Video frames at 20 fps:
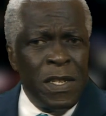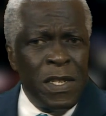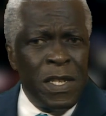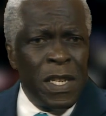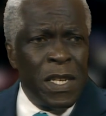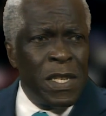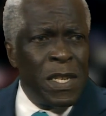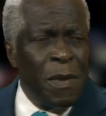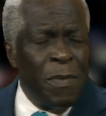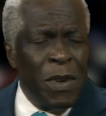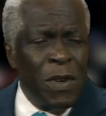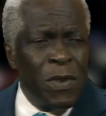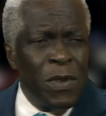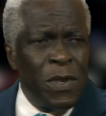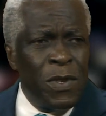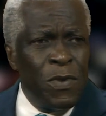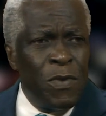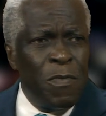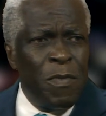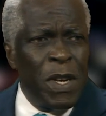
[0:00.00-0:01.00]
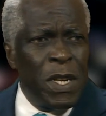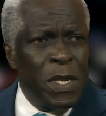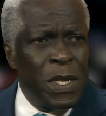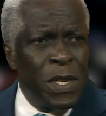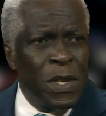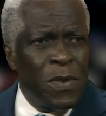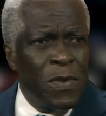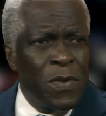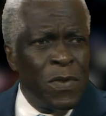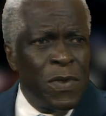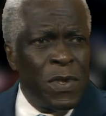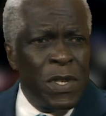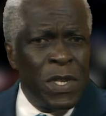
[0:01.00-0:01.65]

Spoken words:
just about 2 months ago